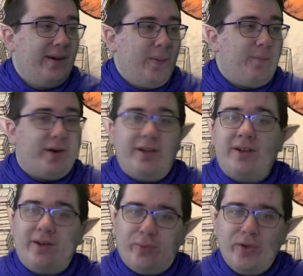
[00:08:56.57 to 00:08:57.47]
But
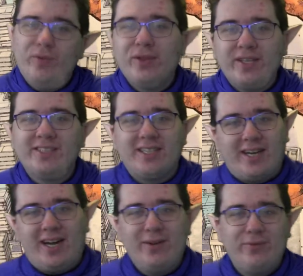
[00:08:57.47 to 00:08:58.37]
one of the things that
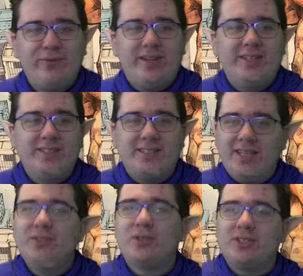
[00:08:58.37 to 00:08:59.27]
kind of is
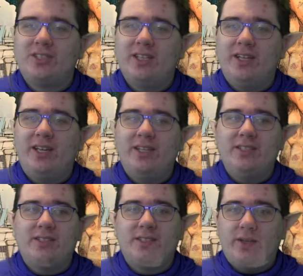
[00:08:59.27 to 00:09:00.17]
interesting
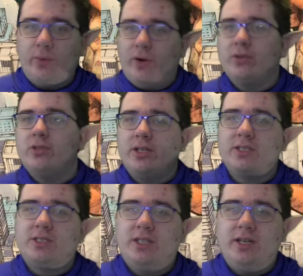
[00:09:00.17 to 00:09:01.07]
is that we also get to
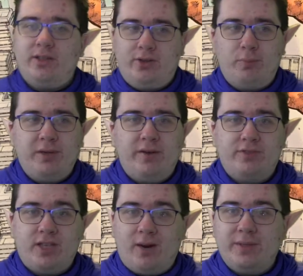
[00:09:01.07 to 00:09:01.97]
see a little bit of
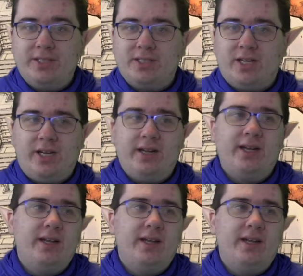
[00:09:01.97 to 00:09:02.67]
Dabi's side.